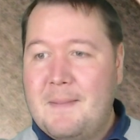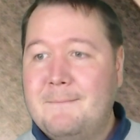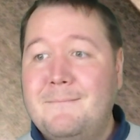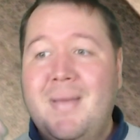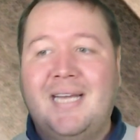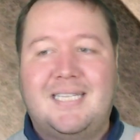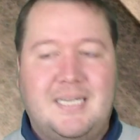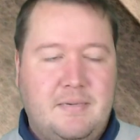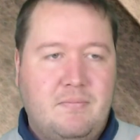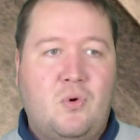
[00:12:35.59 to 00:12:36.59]
makes
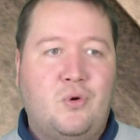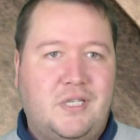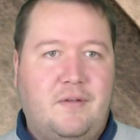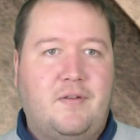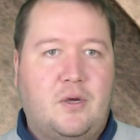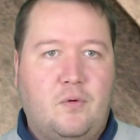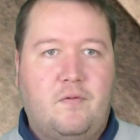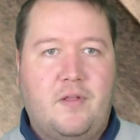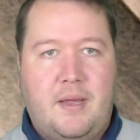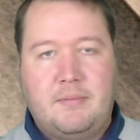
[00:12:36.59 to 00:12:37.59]
it more difficult
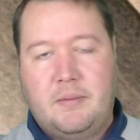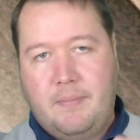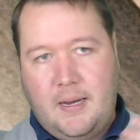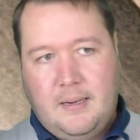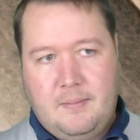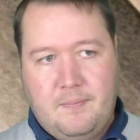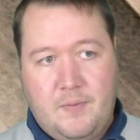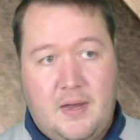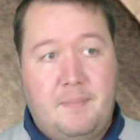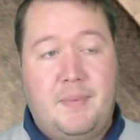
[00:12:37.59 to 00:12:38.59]
for them to be
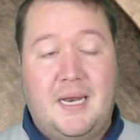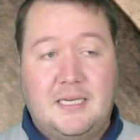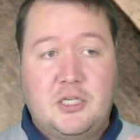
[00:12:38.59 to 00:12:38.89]
bidding.